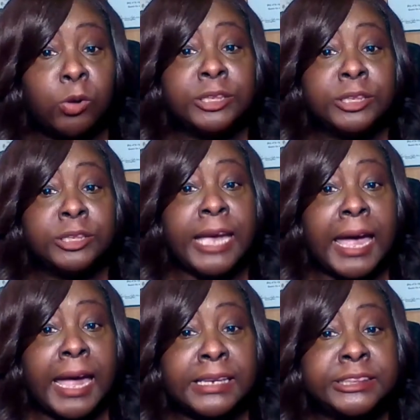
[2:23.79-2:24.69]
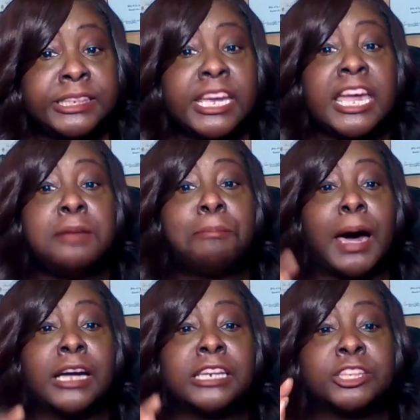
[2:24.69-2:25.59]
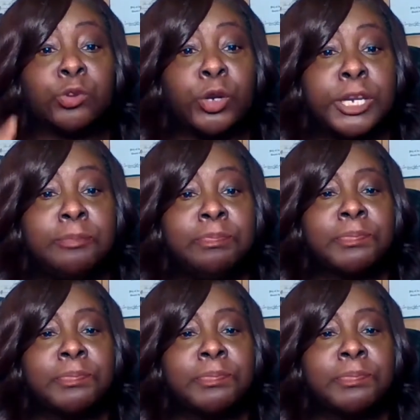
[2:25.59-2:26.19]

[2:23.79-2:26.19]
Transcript: status in box 3